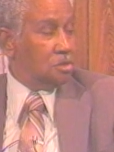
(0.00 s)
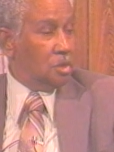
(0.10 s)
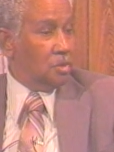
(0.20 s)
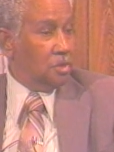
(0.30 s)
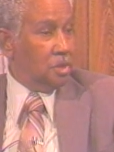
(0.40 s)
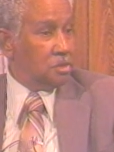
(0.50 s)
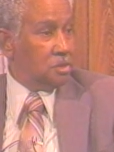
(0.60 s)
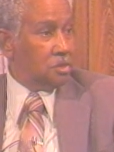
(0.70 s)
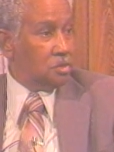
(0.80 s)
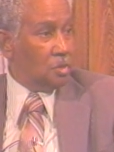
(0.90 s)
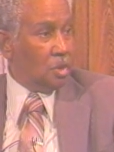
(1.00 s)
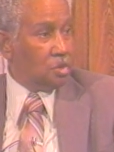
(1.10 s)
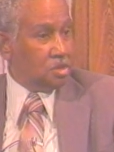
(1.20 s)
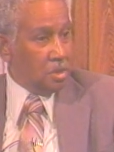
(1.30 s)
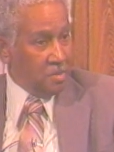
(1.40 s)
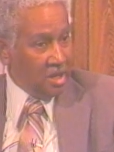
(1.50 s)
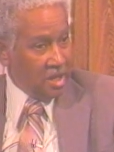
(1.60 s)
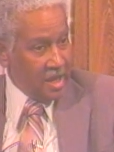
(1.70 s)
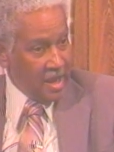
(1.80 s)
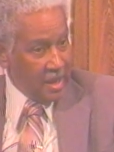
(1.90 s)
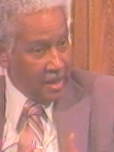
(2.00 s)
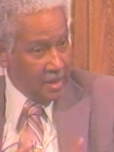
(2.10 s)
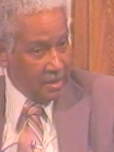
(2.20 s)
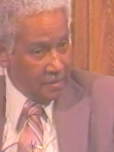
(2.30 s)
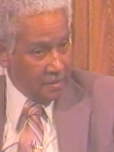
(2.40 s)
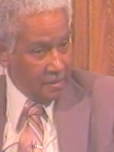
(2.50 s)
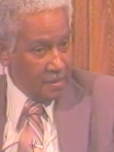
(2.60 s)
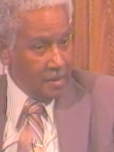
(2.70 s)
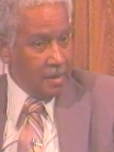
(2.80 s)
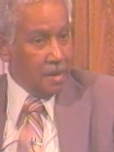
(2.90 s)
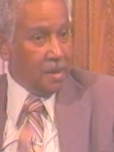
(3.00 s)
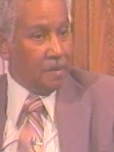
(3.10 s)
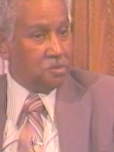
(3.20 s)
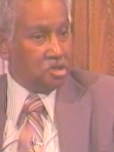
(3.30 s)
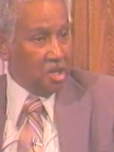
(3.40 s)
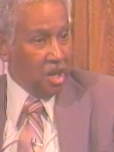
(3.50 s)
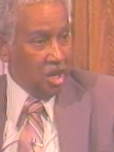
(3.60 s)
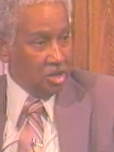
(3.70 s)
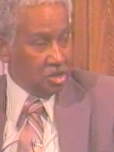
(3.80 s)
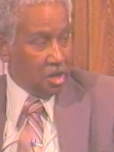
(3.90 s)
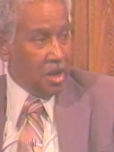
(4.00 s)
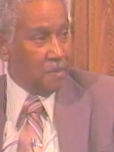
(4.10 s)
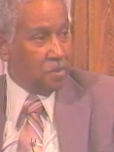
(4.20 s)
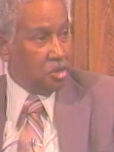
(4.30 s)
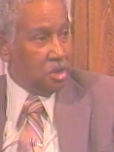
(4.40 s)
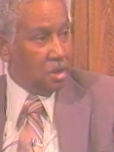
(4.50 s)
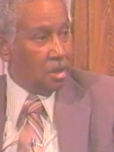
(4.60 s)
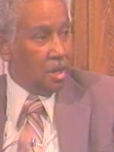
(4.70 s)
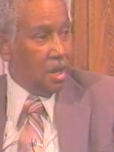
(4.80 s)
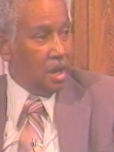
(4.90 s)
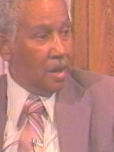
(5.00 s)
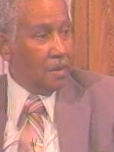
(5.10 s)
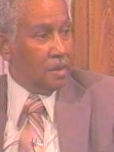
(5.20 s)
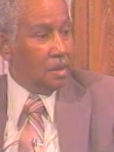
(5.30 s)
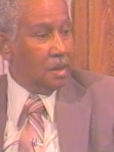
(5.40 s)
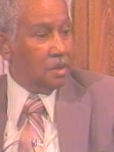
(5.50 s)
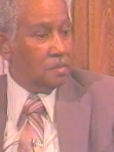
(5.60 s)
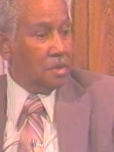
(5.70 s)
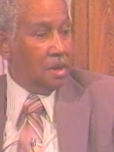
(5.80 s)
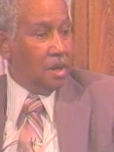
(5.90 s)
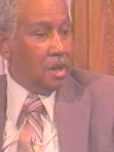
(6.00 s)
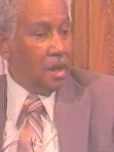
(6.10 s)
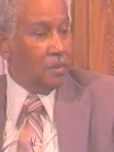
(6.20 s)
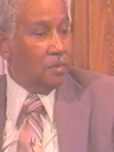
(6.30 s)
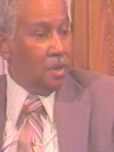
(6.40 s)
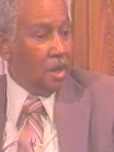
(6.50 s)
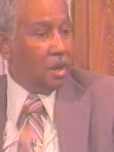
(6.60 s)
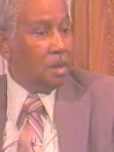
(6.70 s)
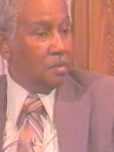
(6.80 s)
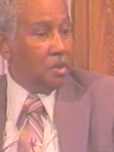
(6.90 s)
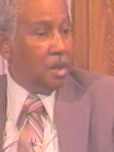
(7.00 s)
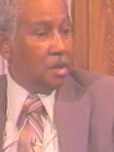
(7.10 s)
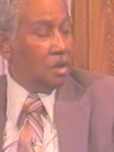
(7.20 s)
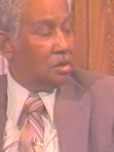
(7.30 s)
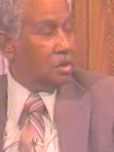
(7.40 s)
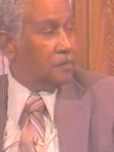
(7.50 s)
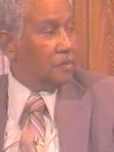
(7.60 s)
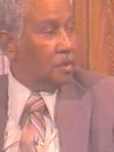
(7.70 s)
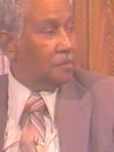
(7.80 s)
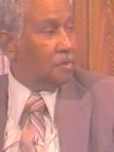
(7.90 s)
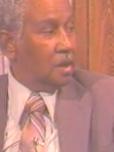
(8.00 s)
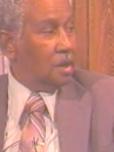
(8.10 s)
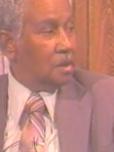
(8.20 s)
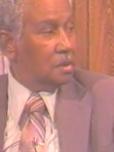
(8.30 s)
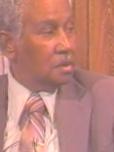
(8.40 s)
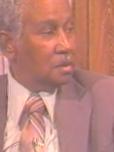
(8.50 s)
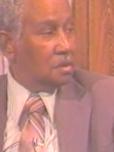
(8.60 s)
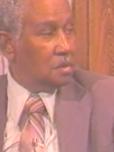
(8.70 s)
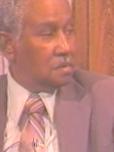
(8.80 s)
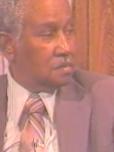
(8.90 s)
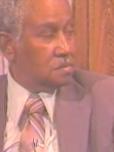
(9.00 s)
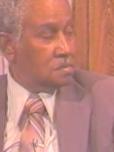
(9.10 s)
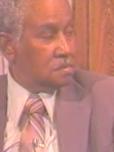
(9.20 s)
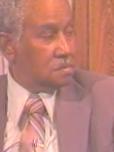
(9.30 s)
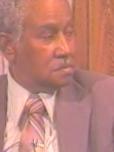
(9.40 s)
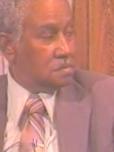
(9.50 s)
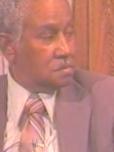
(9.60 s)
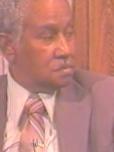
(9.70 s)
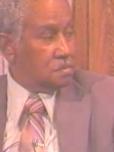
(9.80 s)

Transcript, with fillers: so this is, was the beginning of changing that particular area and, and really bringing it to the forefront. So tell us